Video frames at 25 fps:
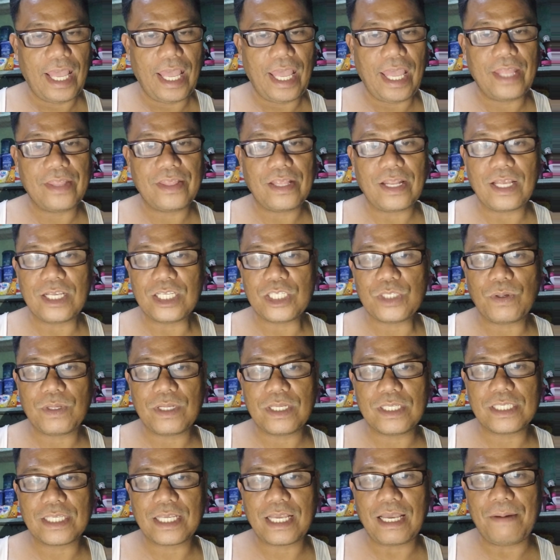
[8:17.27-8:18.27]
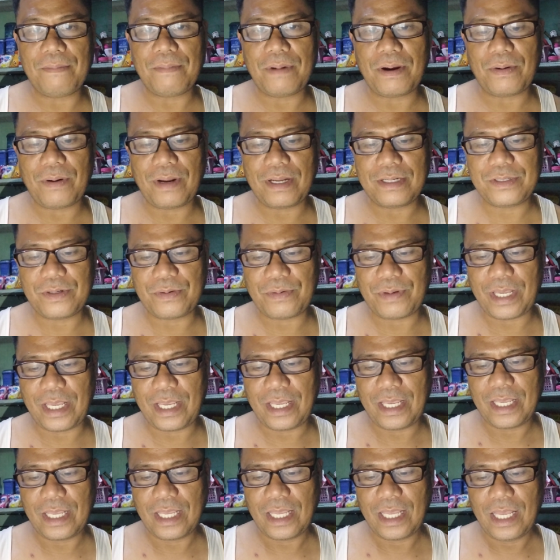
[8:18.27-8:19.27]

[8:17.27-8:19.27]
and the last one is camaraderie.